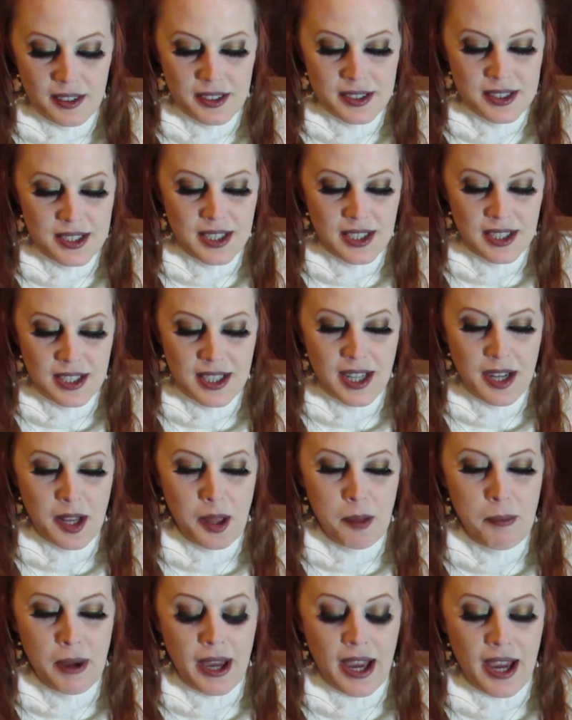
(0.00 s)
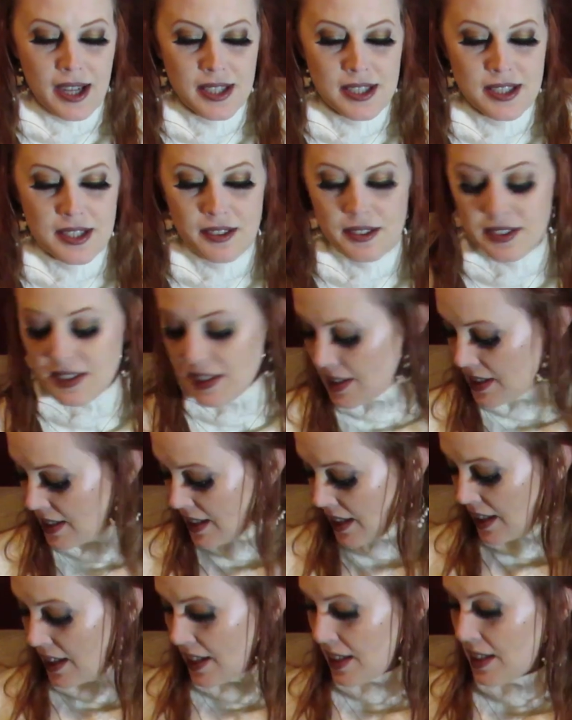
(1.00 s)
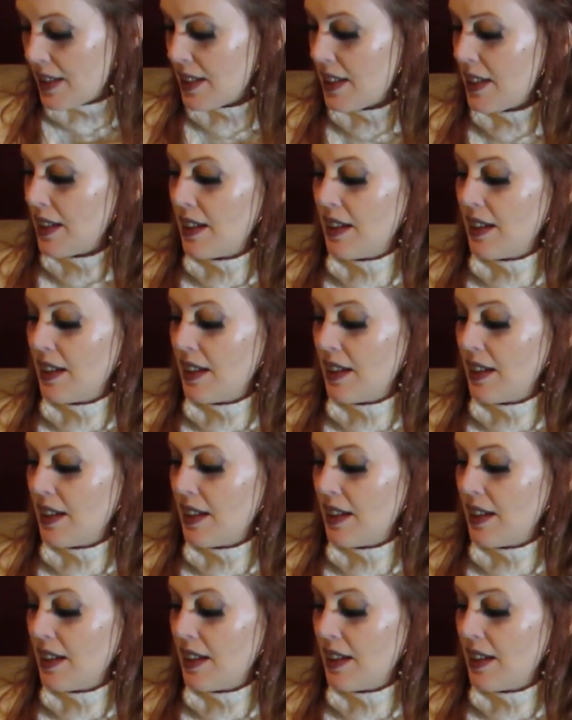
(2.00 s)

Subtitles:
Let's get it out of the bag so you can see it.